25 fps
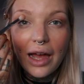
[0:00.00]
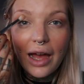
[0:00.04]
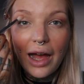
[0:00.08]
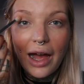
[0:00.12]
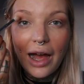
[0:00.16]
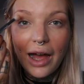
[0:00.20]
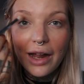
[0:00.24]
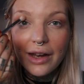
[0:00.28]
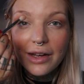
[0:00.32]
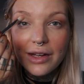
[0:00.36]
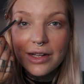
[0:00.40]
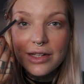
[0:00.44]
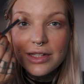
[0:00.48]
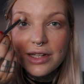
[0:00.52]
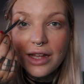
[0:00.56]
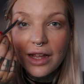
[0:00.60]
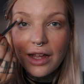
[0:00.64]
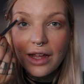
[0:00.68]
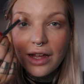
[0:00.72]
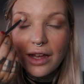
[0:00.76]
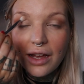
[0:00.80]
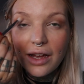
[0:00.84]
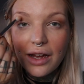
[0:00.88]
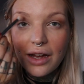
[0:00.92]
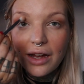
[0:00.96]
And
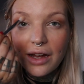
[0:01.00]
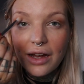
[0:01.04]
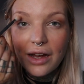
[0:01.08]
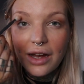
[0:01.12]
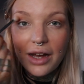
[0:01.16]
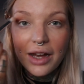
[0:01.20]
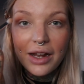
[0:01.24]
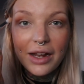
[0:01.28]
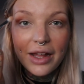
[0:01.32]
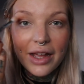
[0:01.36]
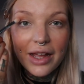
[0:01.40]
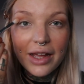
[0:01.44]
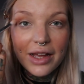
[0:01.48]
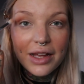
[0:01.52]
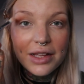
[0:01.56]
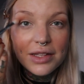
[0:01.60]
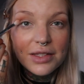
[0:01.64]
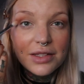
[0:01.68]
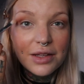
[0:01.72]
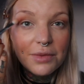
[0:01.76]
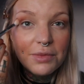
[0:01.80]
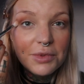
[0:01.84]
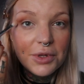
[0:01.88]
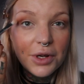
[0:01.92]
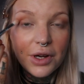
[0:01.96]
like
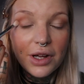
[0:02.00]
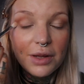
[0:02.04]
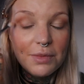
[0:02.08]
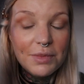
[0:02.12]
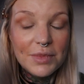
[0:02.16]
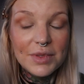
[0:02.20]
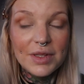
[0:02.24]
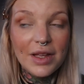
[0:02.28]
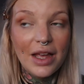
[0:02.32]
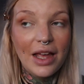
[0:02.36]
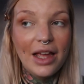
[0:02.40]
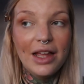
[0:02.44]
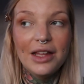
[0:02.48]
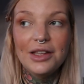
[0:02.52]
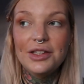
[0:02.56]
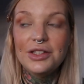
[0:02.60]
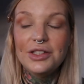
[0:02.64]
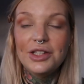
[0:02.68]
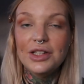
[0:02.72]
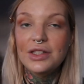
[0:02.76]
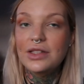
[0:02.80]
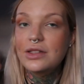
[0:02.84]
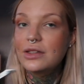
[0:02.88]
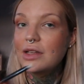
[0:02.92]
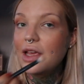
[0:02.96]
sometimes
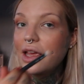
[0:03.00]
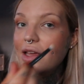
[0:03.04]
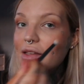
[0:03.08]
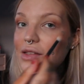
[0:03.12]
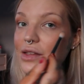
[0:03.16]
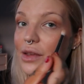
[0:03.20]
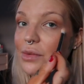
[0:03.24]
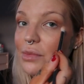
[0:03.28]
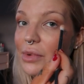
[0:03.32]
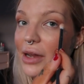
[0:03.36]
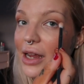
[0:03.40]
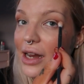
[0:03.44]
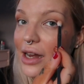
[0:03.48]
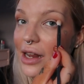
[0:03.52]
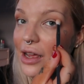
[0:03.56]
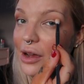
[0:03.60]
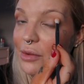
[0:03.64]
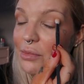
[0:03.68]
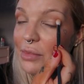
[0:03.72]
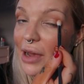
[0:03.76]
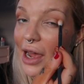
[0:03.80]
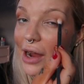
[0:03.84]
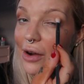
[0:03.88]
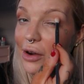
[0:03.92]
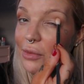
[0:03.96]
it's completely
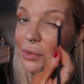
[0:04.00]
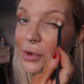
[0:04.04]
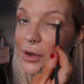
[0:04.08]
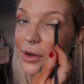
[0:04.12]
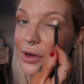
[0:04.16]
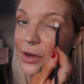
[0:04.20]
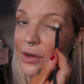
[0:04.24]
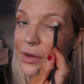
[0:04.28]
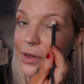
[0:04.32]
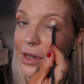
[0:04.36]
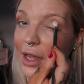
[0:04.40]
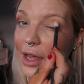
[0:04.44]
unbearable.